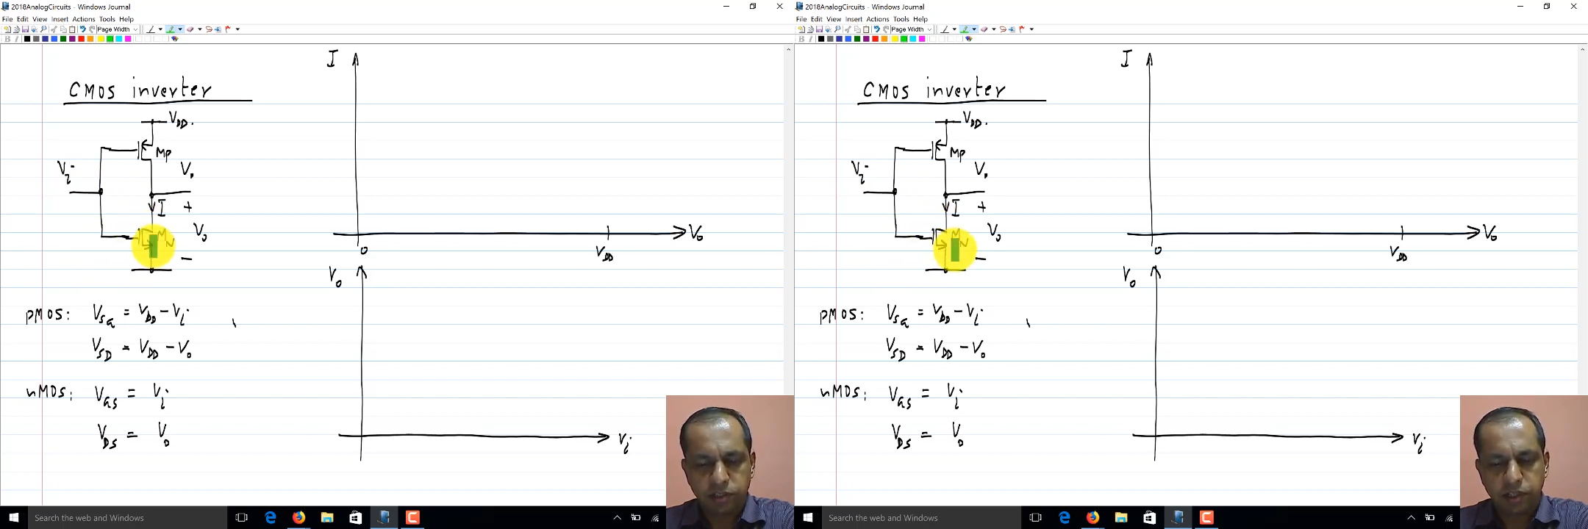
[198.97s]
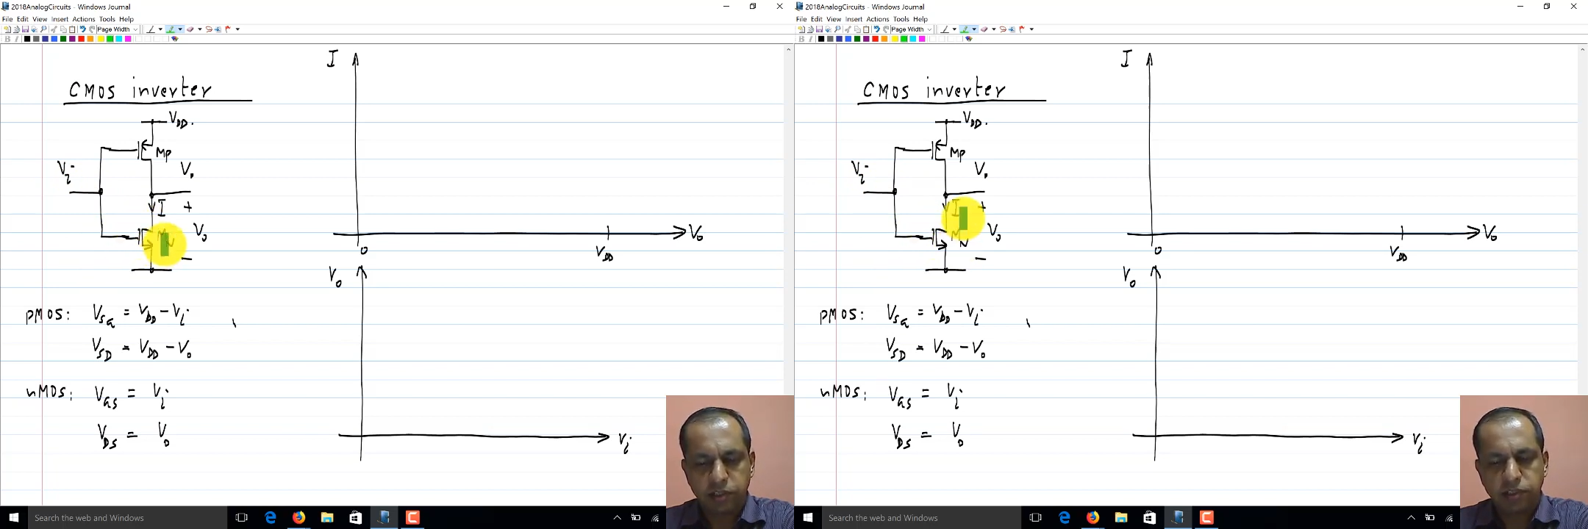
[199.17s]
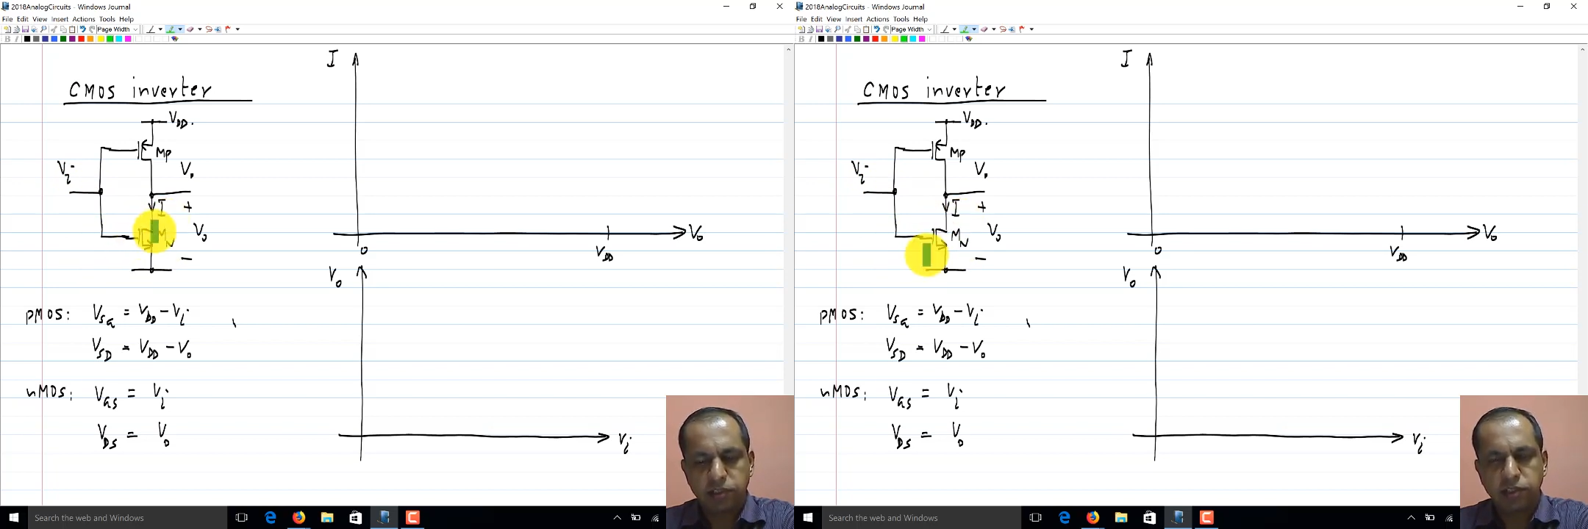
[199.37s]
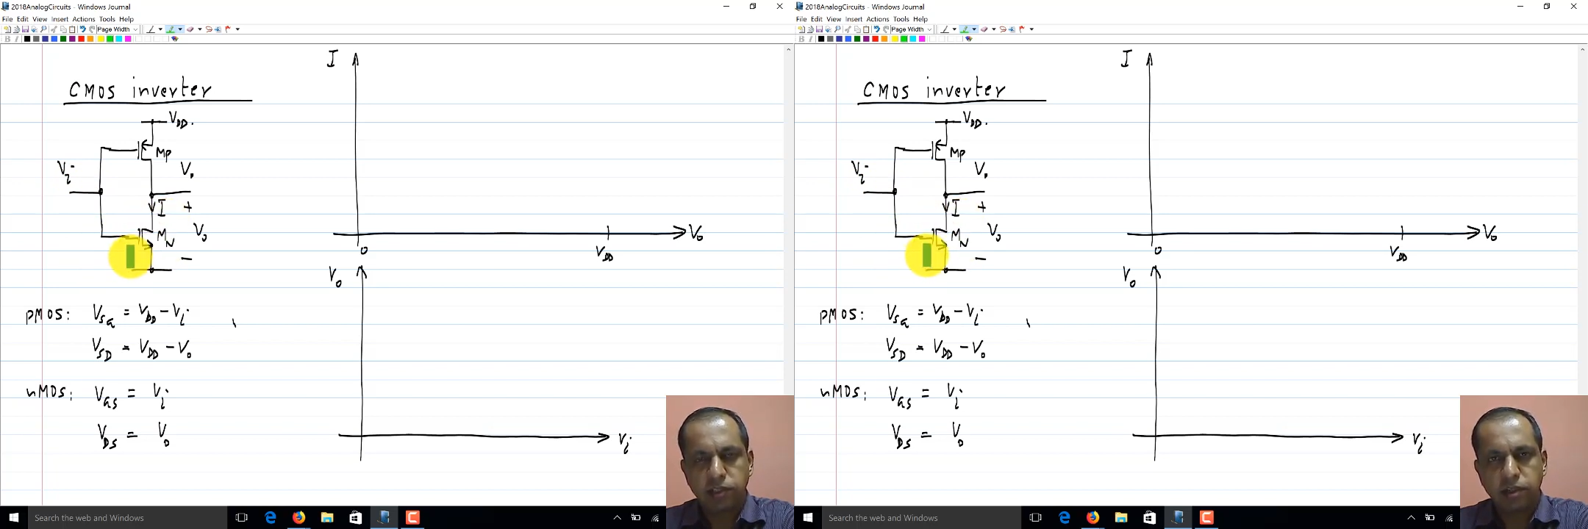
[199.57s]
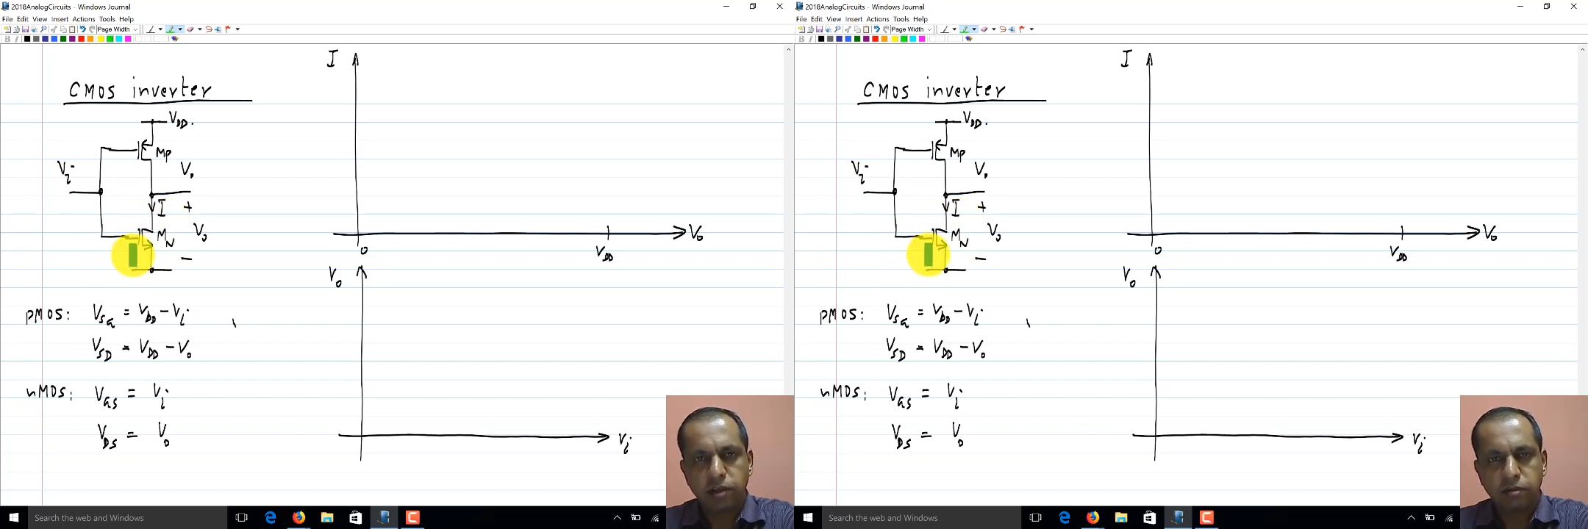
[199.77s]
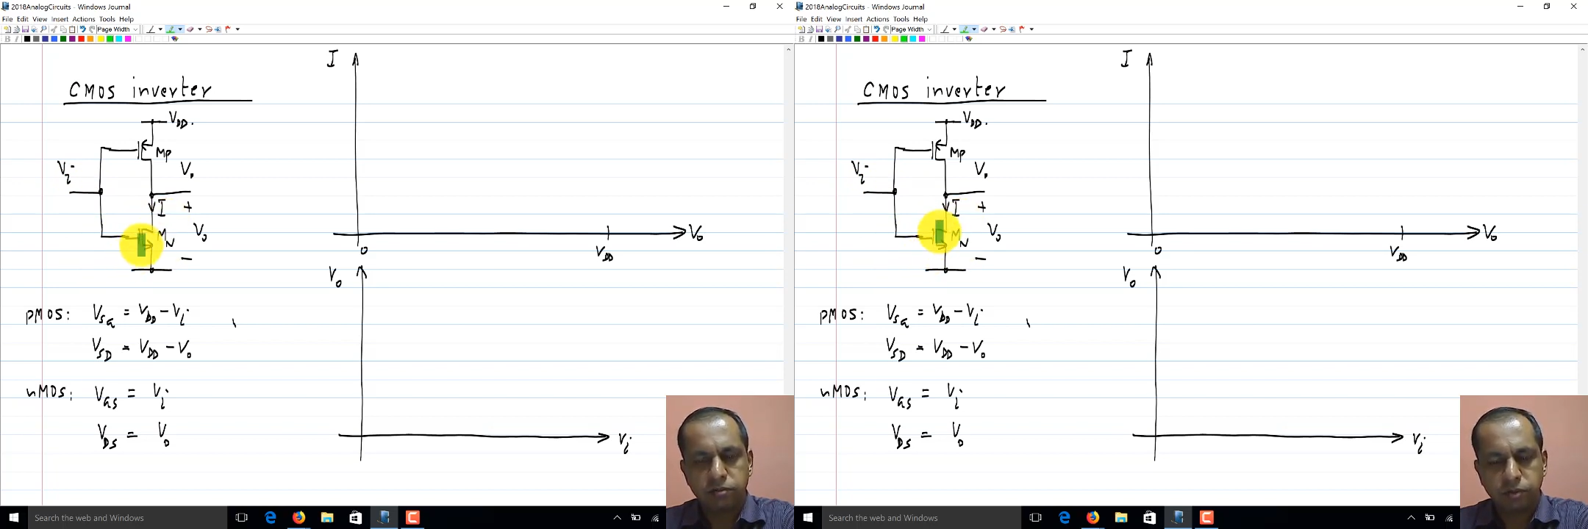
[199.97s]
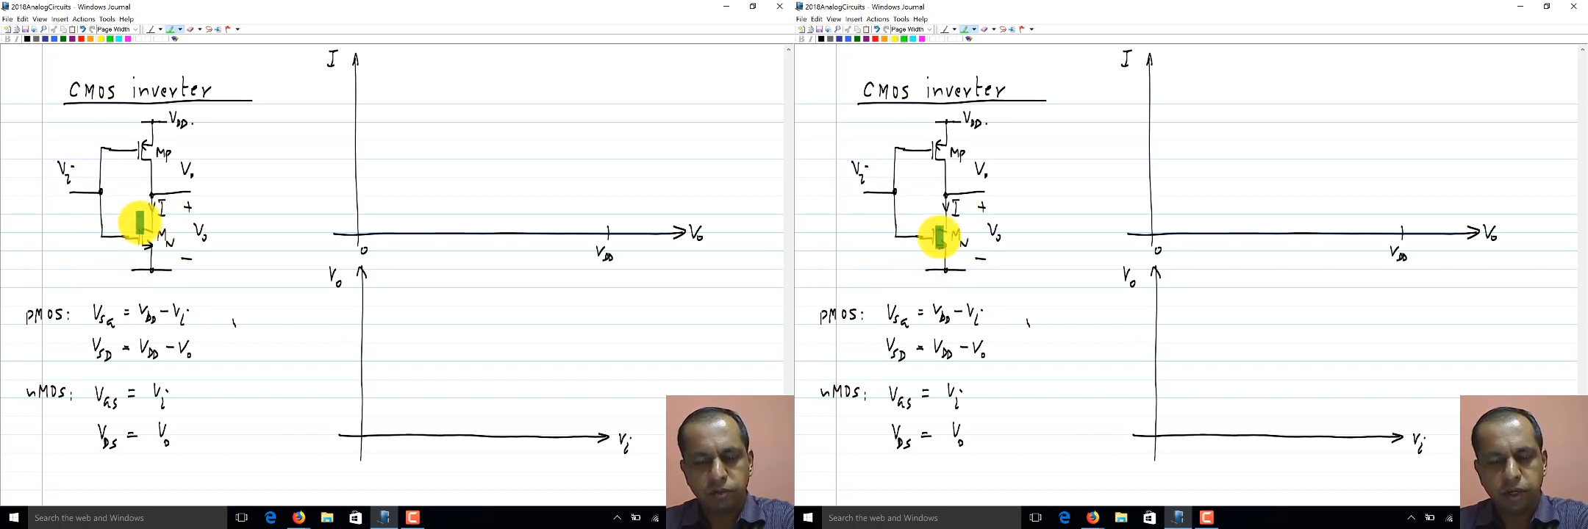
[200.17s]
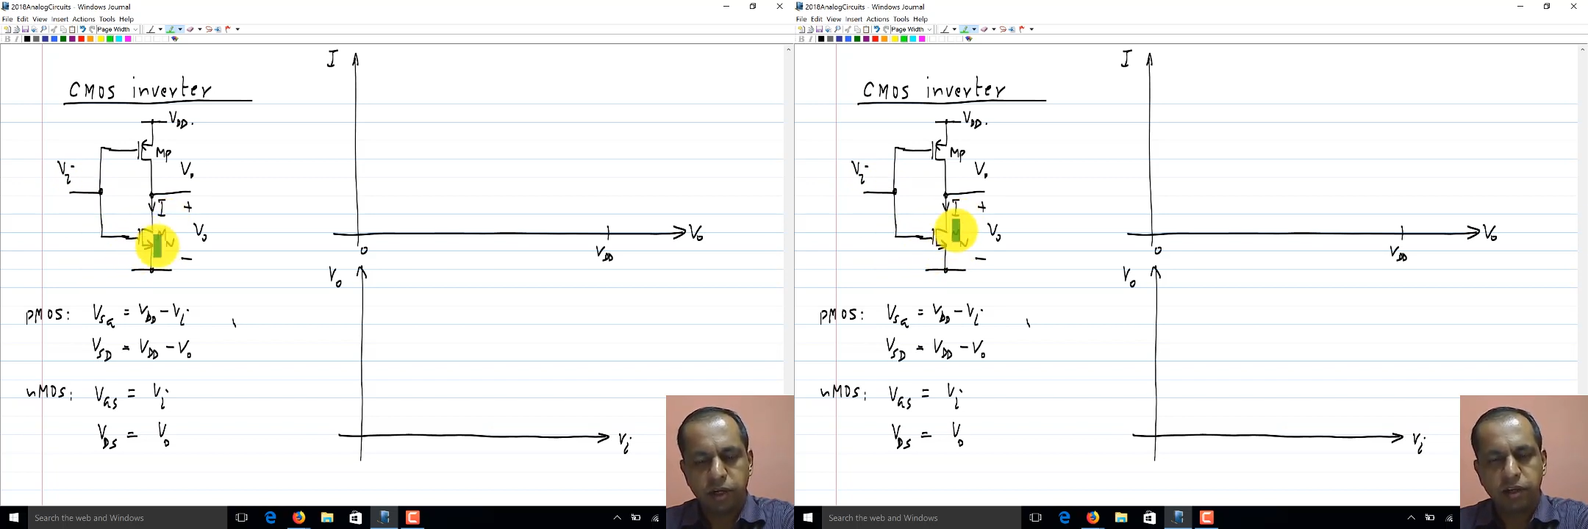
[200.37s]
this transistor is turned off.
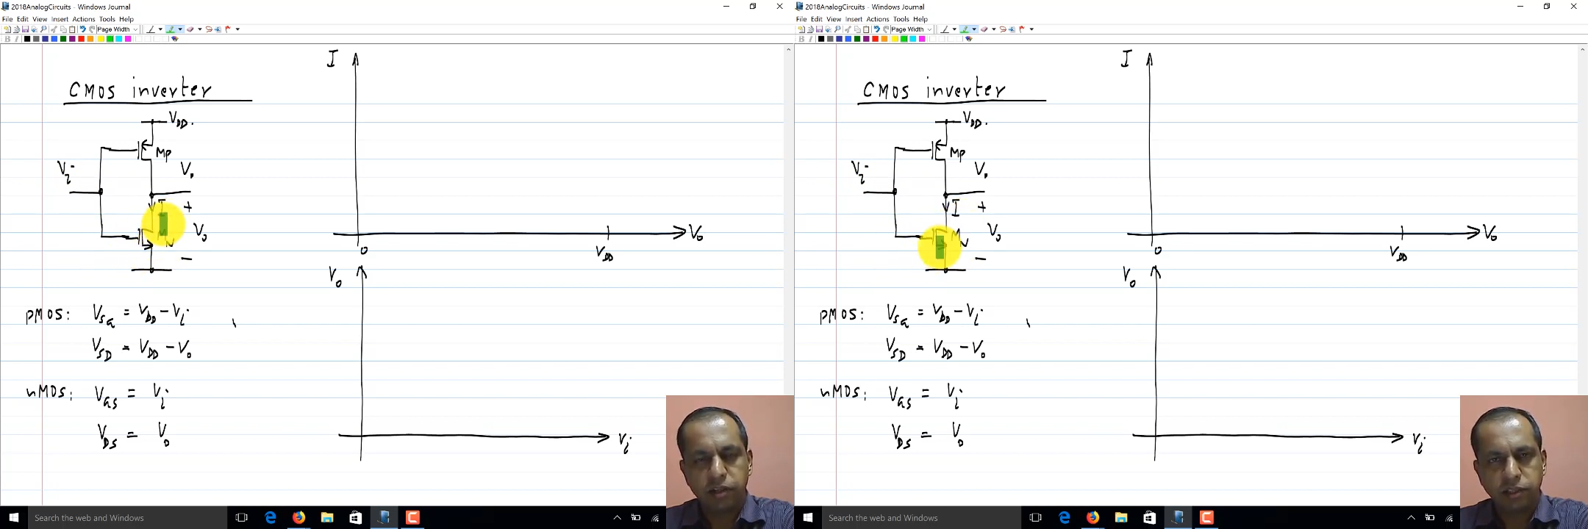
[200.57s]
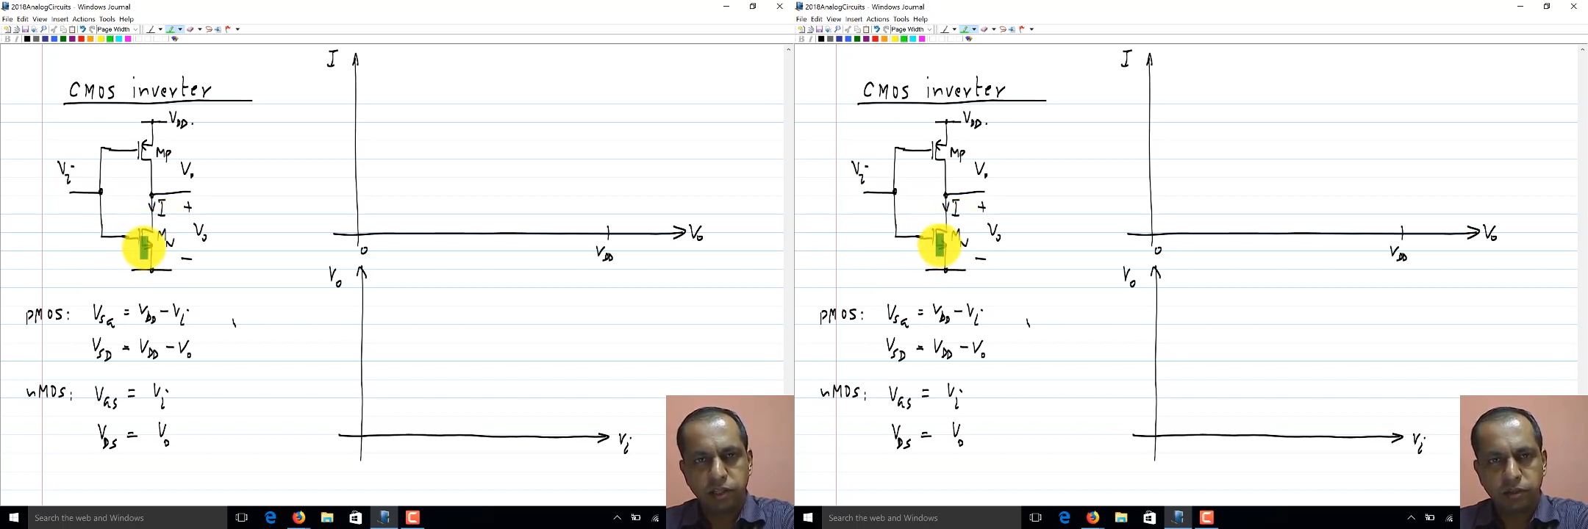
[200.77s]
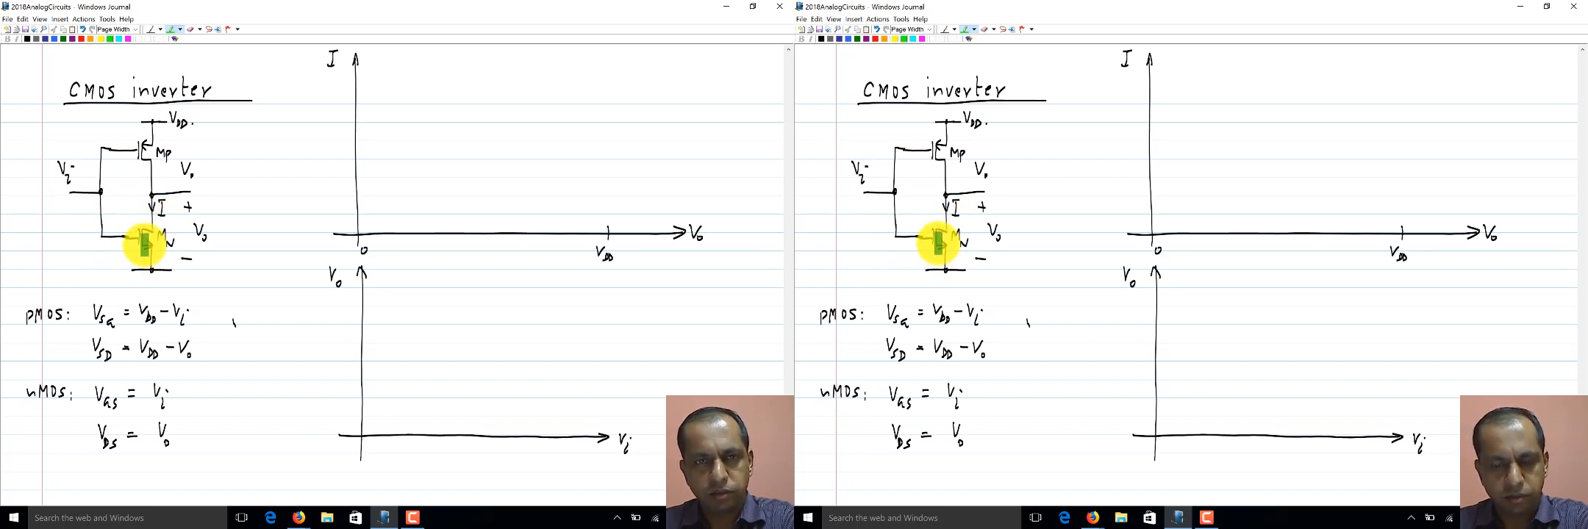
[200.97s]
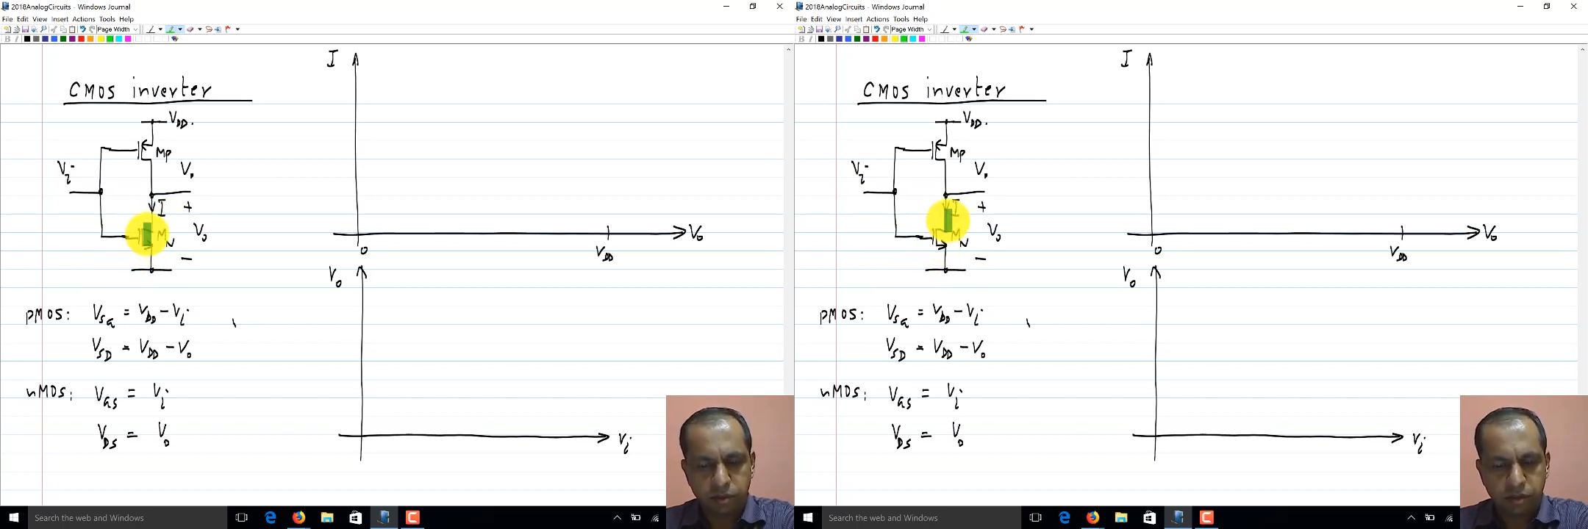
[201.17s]
So, the current is 0.